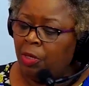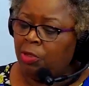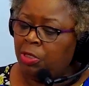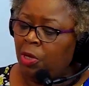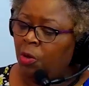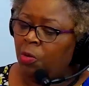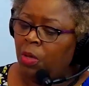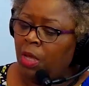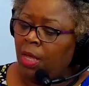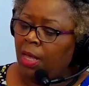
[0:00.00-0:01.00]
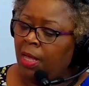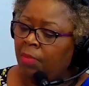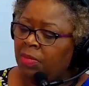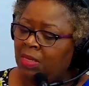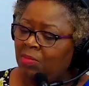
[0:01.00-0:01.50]
show
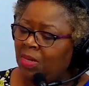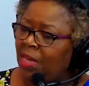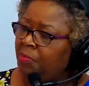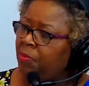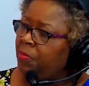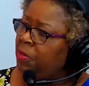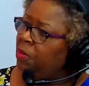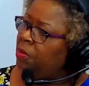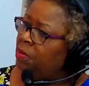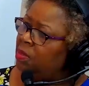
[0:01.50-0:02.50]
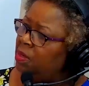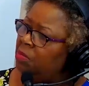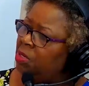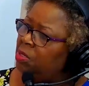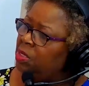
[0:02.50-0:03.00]
some type of
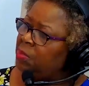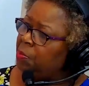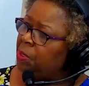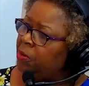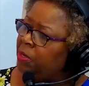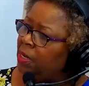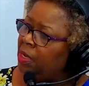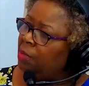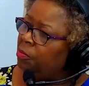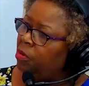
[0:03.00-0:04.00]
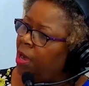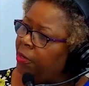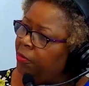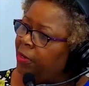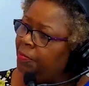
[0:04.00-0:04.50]
community spirit and
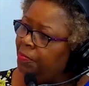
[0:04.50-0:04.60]
camaraderie.